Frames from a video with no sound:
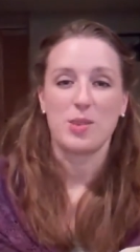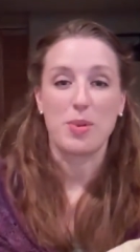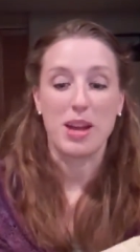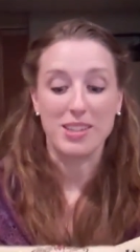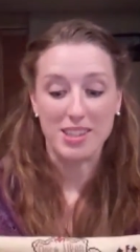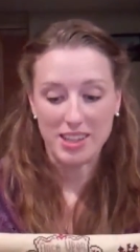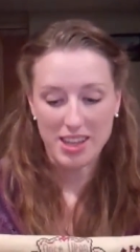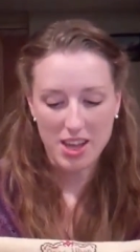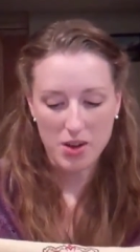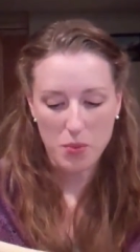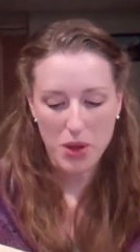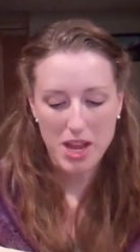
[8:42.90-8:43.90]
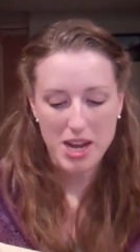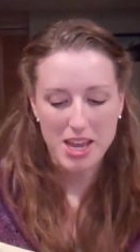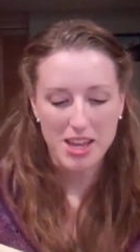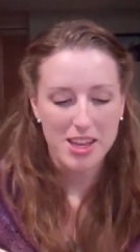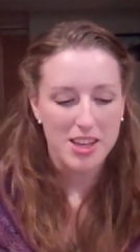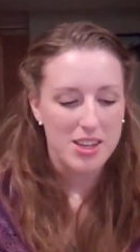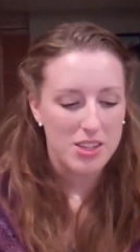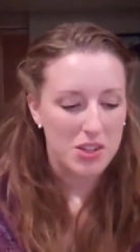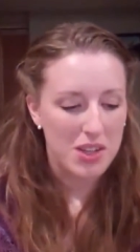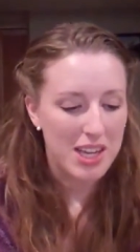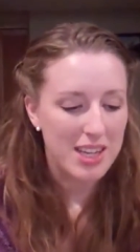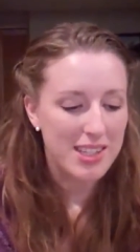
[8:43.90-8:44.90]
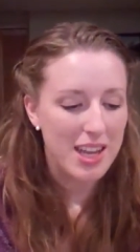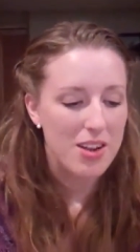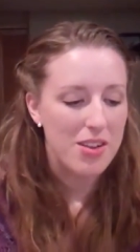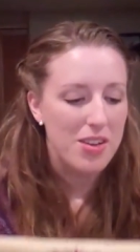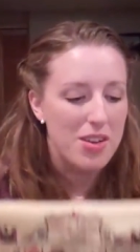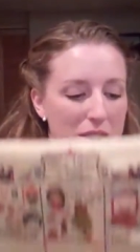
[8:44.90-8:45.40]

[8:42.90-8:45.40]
Surprisingly unwiny. So like I said,